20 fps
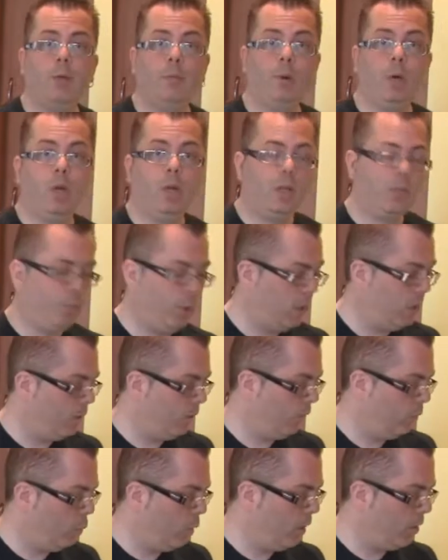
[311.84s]
my boiling pot
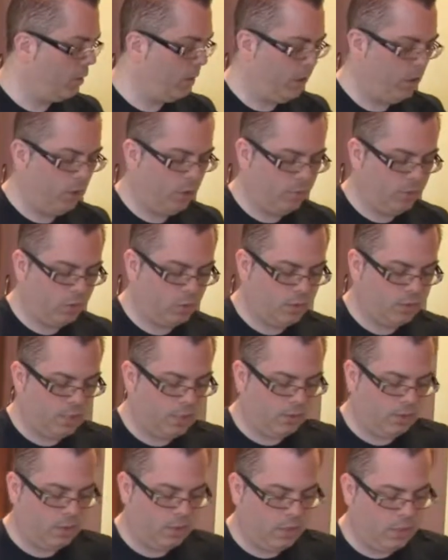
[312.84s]
of water here. I'm just going to
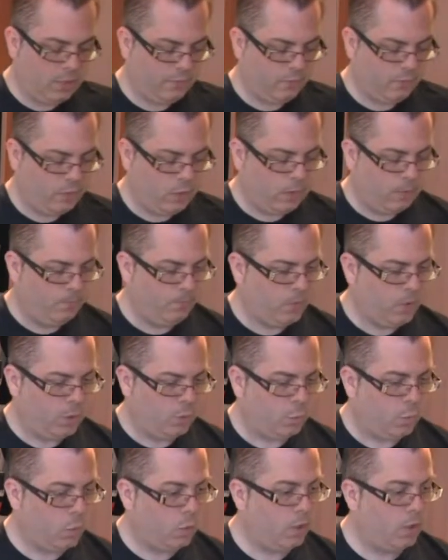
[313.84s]
take the lid off.
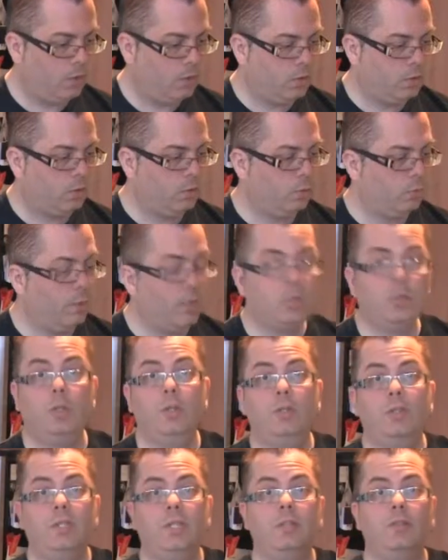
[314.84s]
We're going to make
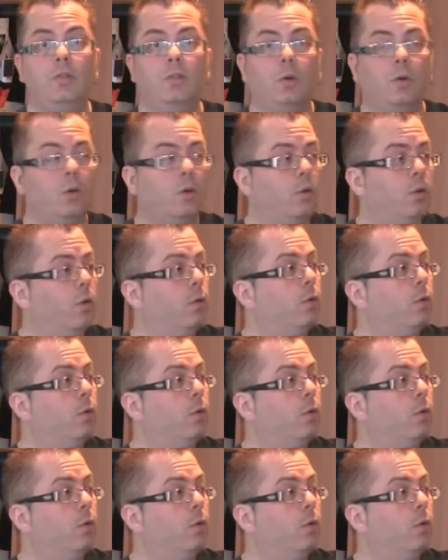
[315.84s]
sure you season your